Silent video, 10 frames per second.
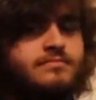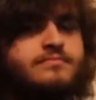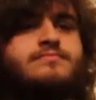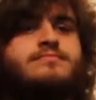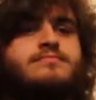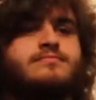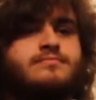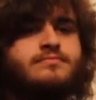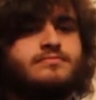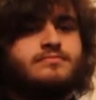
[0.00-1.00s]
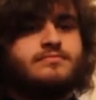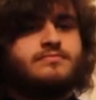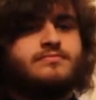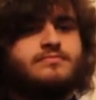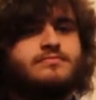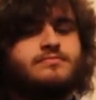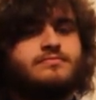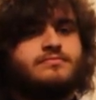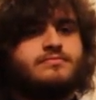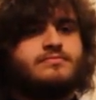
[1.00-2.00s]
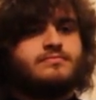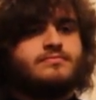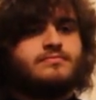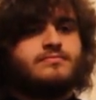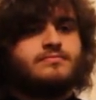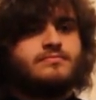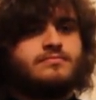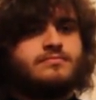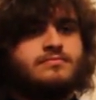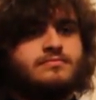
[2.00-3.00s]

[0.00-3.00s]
The person shown says nothing.